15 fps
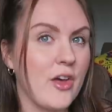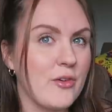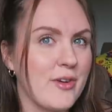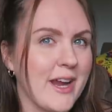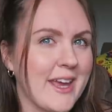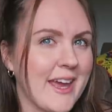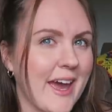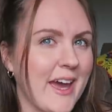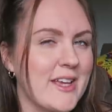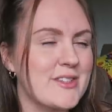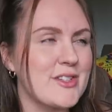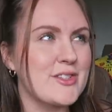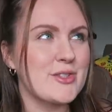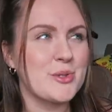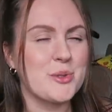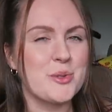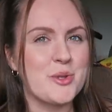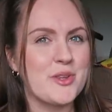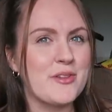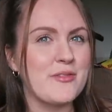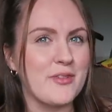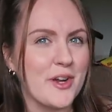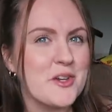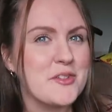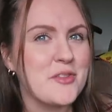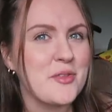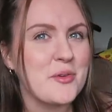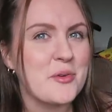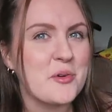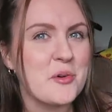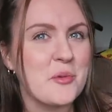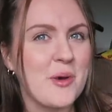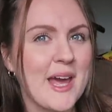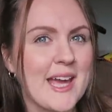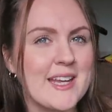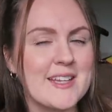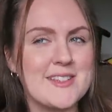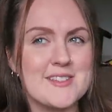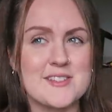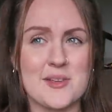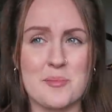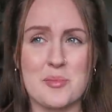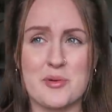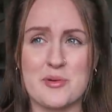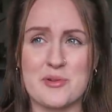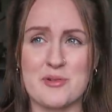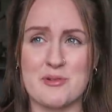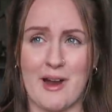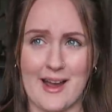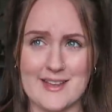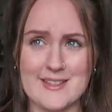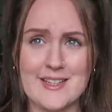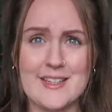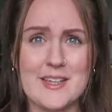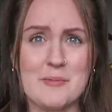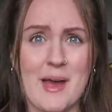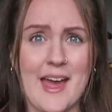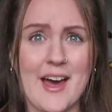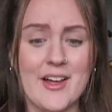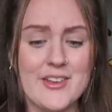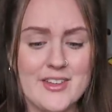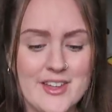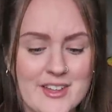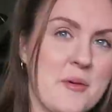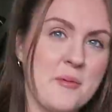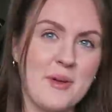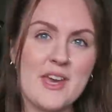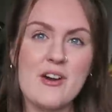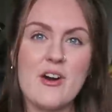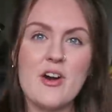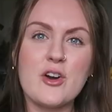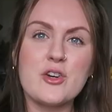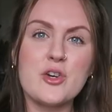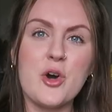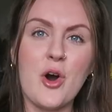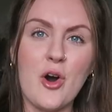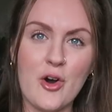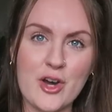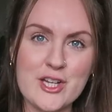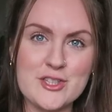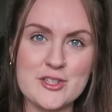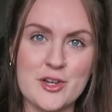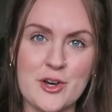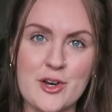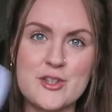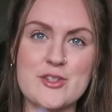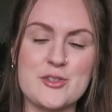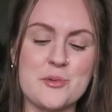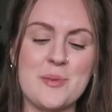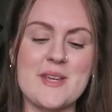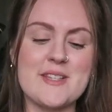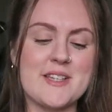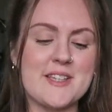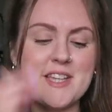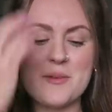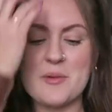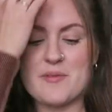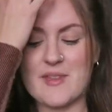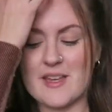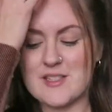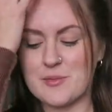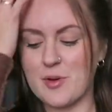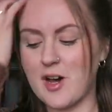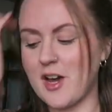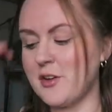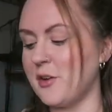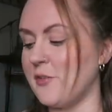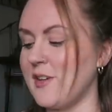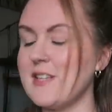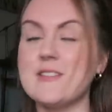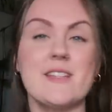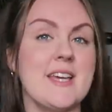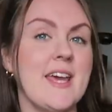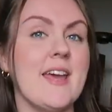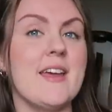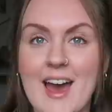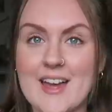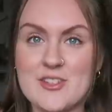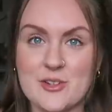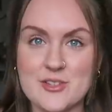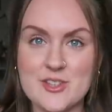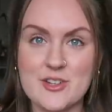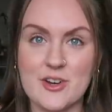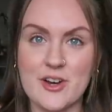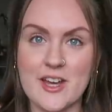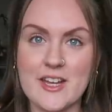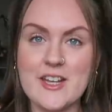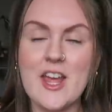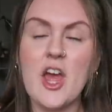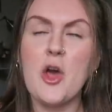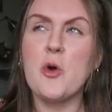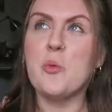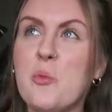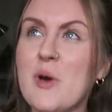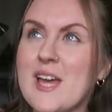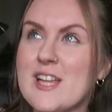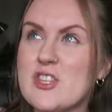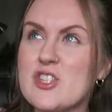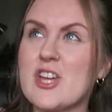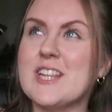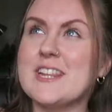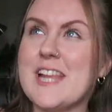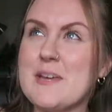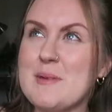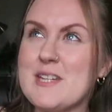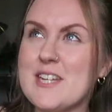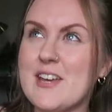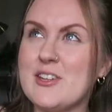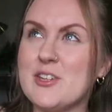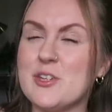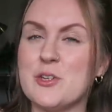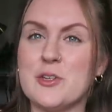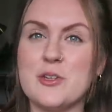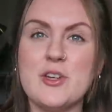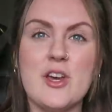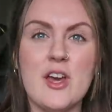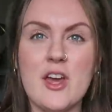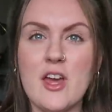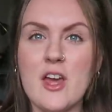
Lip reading: Alright guys, so the first throw went surprisingly well, but we got coin toss. So basically with this one, obviously, I toss a coin, which, let me tell you,